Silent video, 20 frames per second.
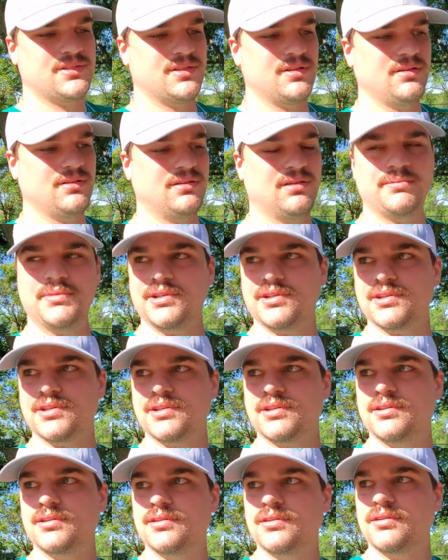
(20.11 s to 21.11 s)
So let me
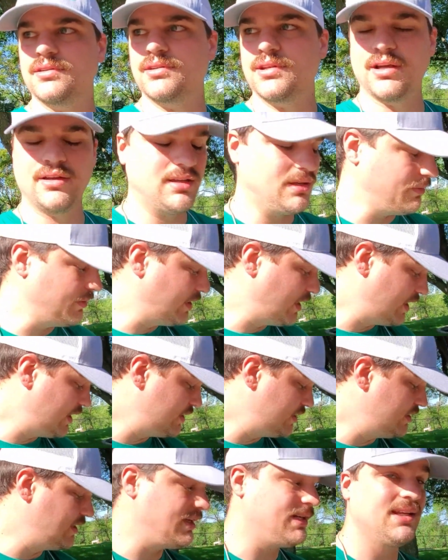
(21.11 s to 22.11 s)
just tell you what
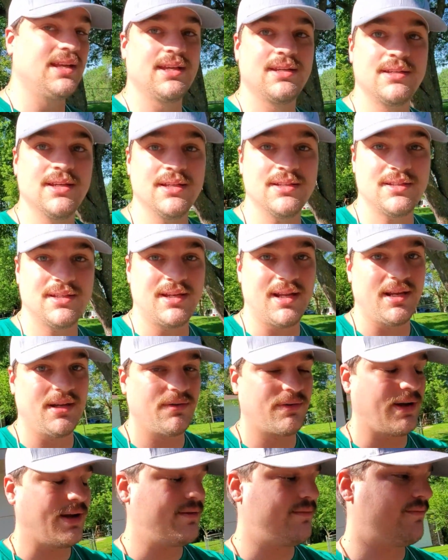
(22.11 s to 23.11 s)
I need to get done today,
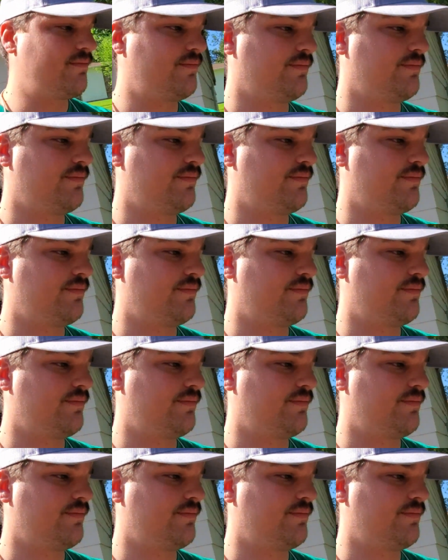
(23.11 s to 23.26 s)
okay?